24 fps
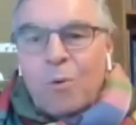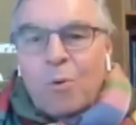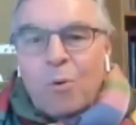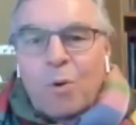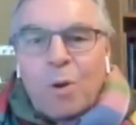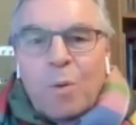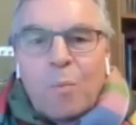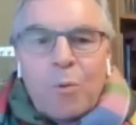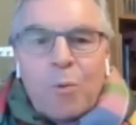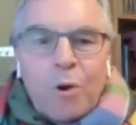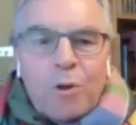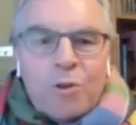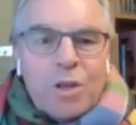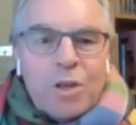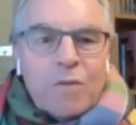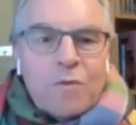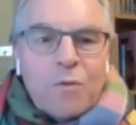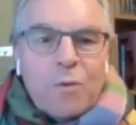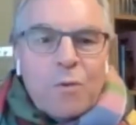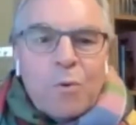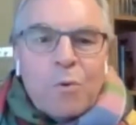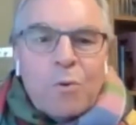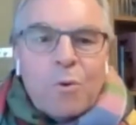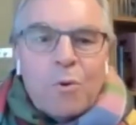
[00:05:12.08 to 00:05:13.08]
or your
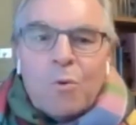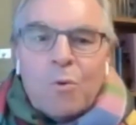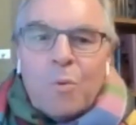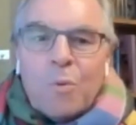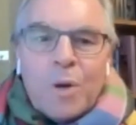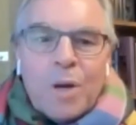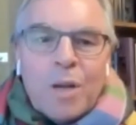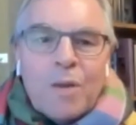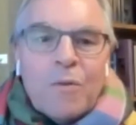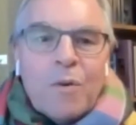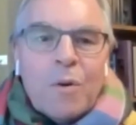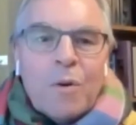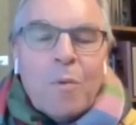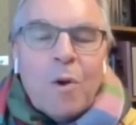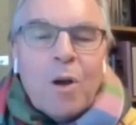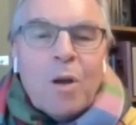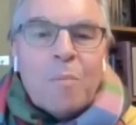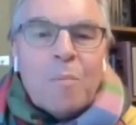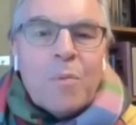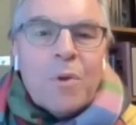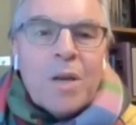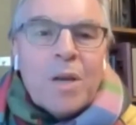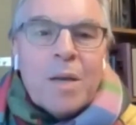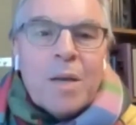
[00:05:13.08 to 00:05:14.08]
project forward or whatever it
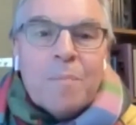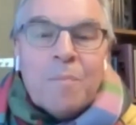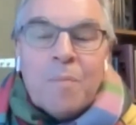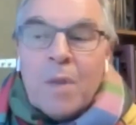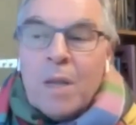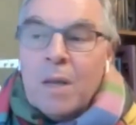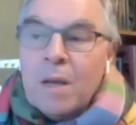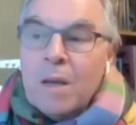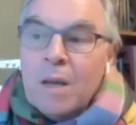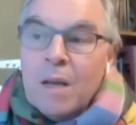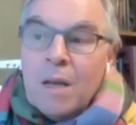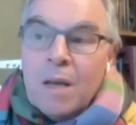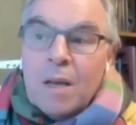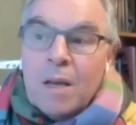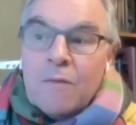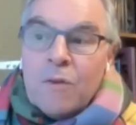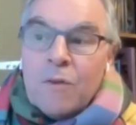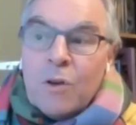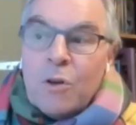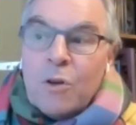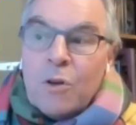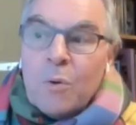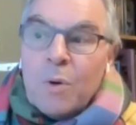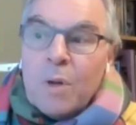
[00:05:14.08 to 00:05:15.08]
might be,
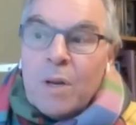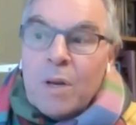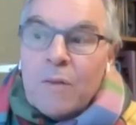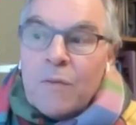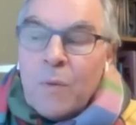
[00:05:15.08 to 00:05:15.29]
if you do it,